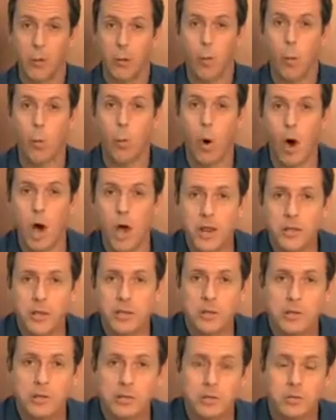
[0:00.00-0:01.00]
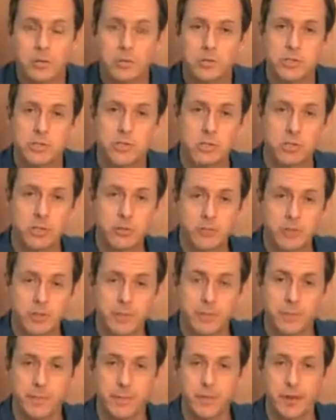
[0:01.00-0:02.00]
One
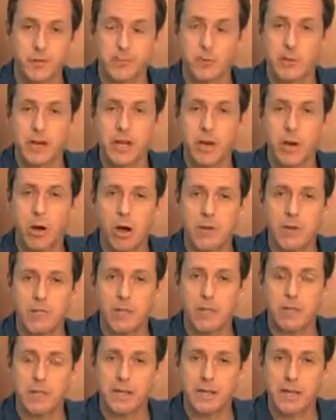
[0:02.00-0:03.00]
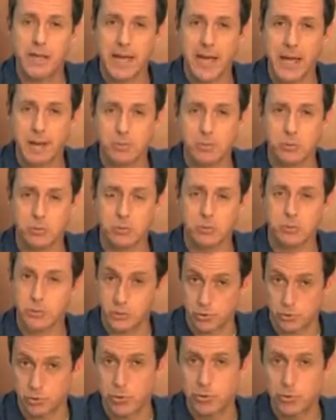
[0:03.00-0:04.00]
serving of green coffee bean
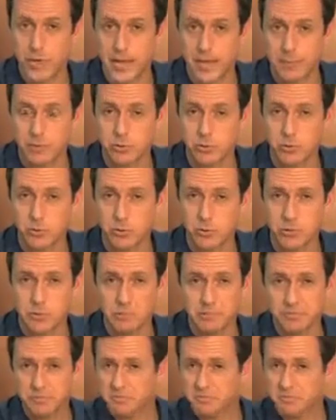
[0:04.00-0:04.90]
capsules, 2 capsules,